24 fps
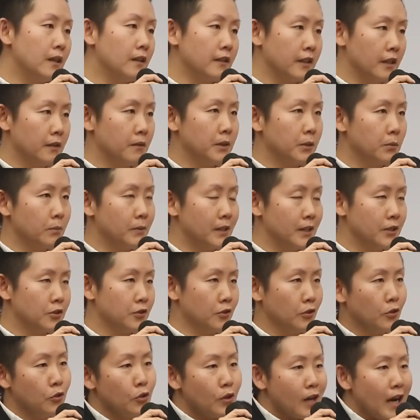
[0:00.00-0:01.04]
that we want to
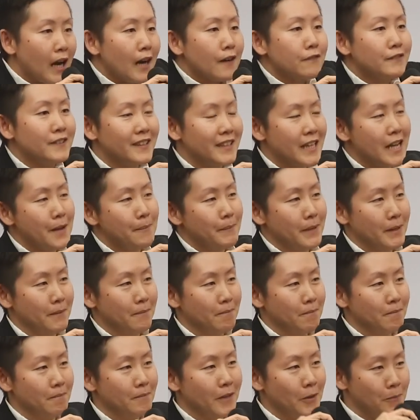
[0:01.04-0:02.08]
look after them
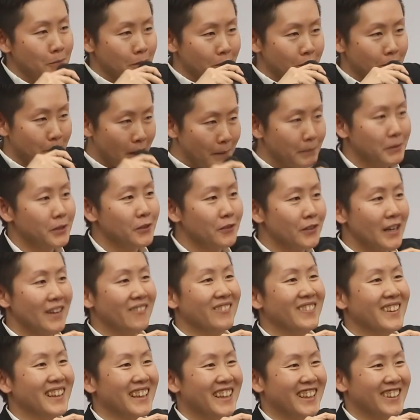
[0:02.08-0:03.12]
and almost bubble
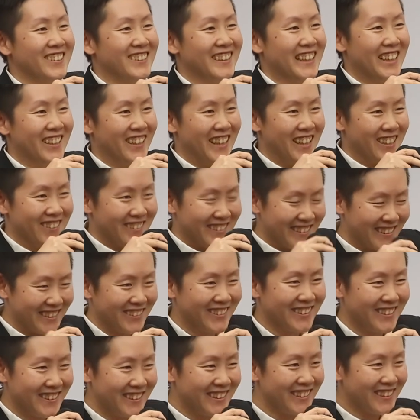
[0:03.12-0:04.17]
wrap
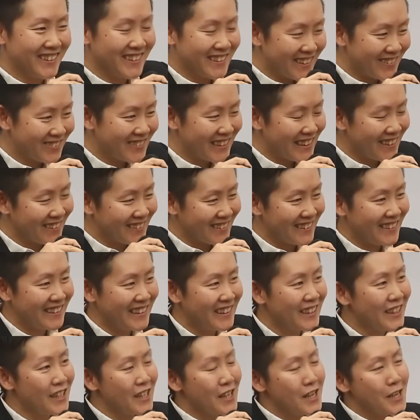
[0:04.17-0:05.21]
our loved elderly.